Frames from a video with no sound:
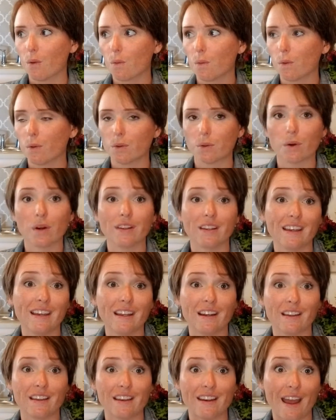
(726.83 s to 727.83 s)
during the heat
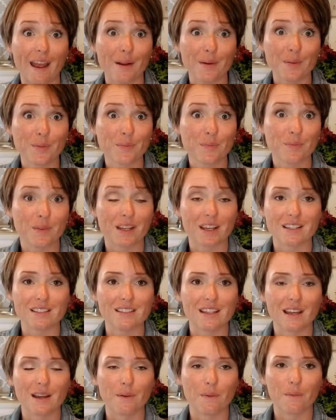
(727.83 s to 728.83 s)
of the day because
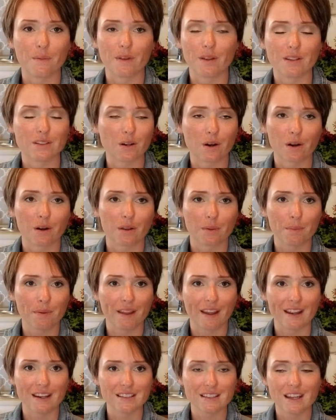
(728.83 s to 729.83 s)
it's hard on the
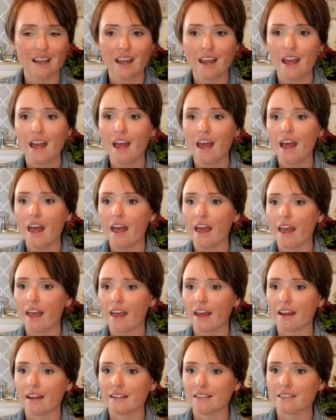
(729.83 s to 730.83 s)
plant.
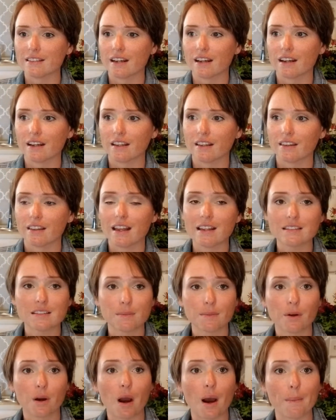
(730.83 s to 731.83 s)
And that's a
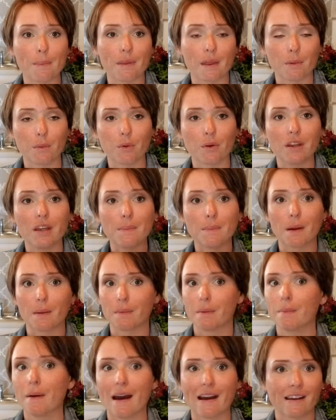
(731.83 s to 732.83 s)
crop that will keep
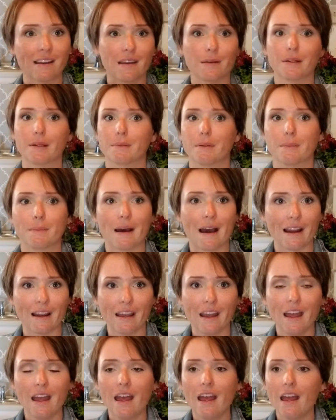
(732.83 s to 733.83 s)
coming back.
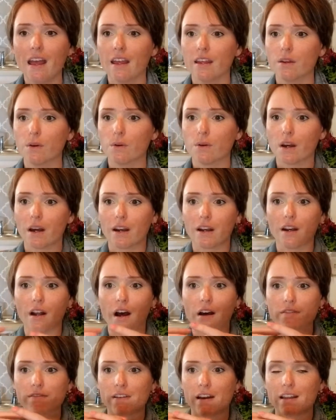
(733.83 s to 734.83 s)
You cut it
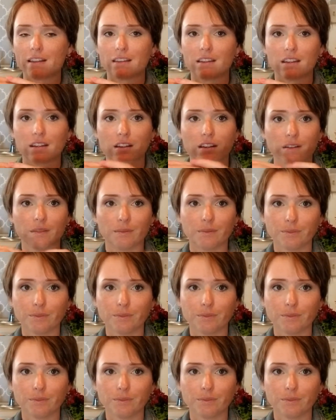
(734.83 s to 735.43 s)
off at the